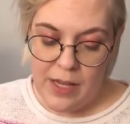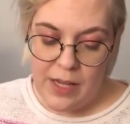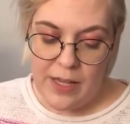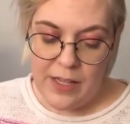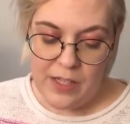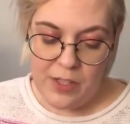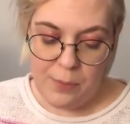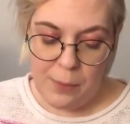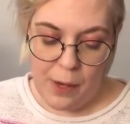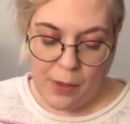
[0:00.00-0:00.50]

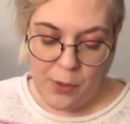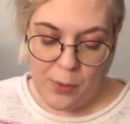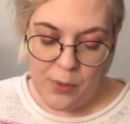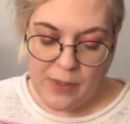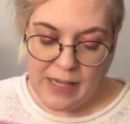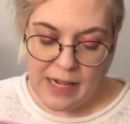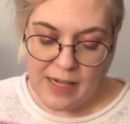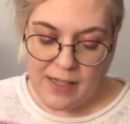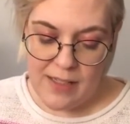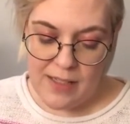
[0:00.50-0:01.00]
His brother was
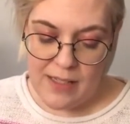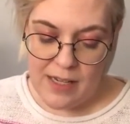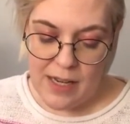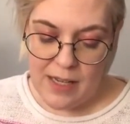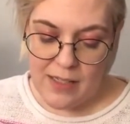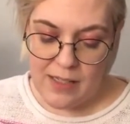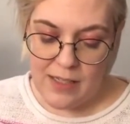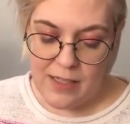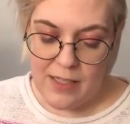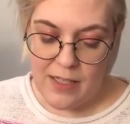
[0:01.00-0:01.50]
at his
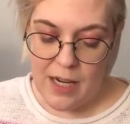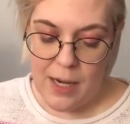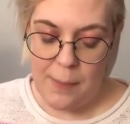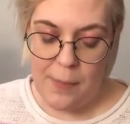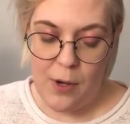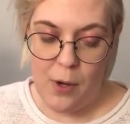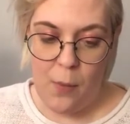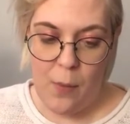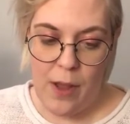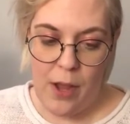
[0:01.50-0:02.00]
desk,
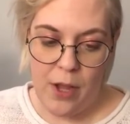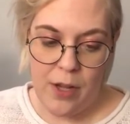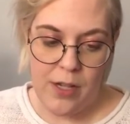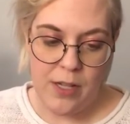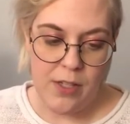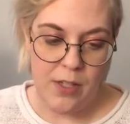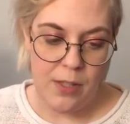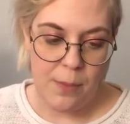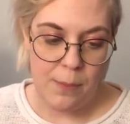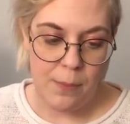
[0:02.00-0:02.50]
typing away on
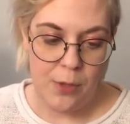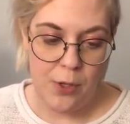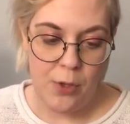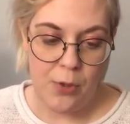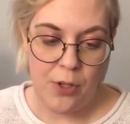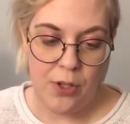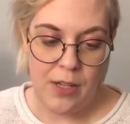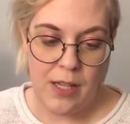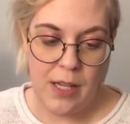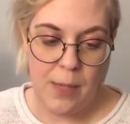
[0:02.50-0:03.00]
his
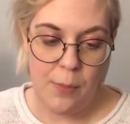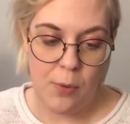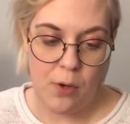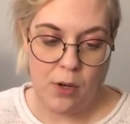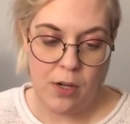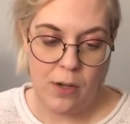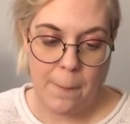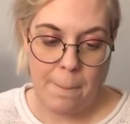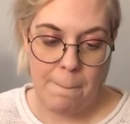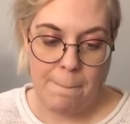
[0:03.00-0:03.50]
computer
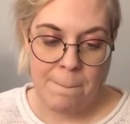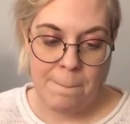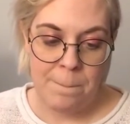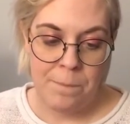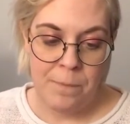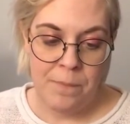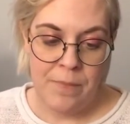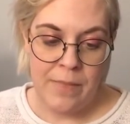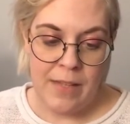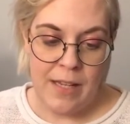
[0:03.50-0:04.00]
keyboard,
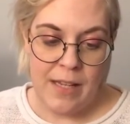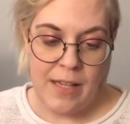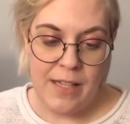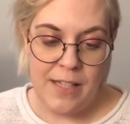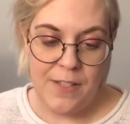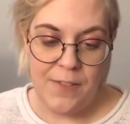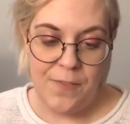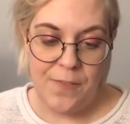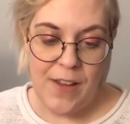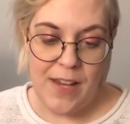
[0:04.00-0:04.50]

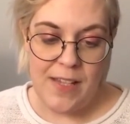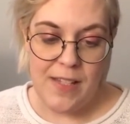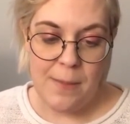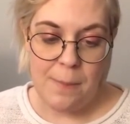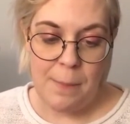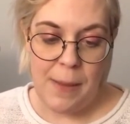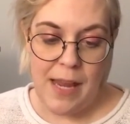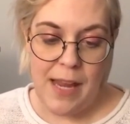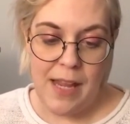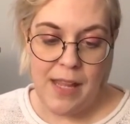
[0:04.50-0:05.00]
his face
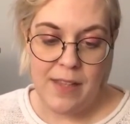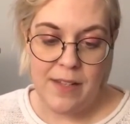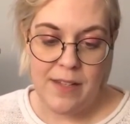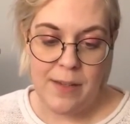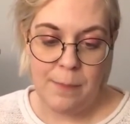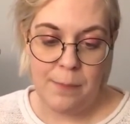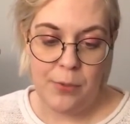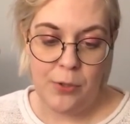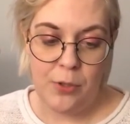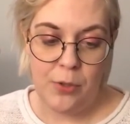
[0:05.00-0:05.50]
bathed
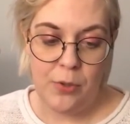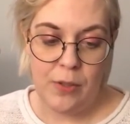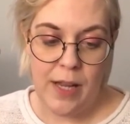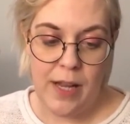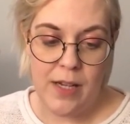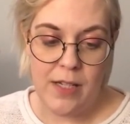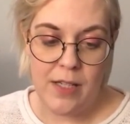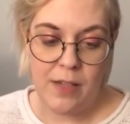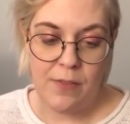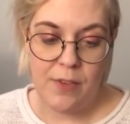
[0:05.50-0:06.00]
in blue
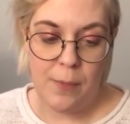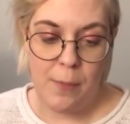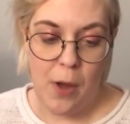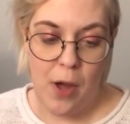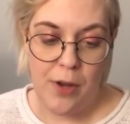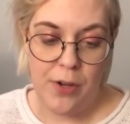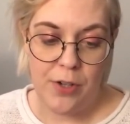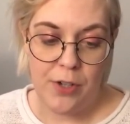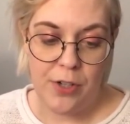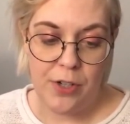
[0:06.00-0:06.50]
light of the
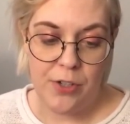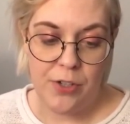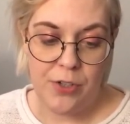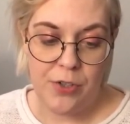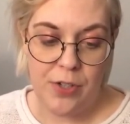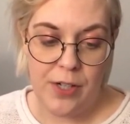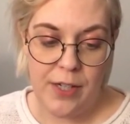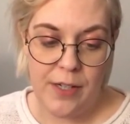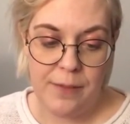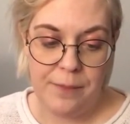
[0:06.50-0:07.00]
monitor
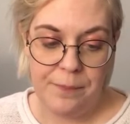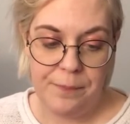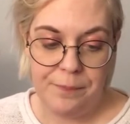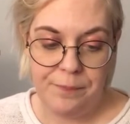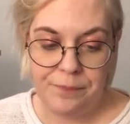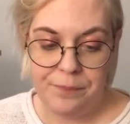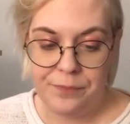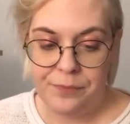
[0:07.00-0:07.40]
screen.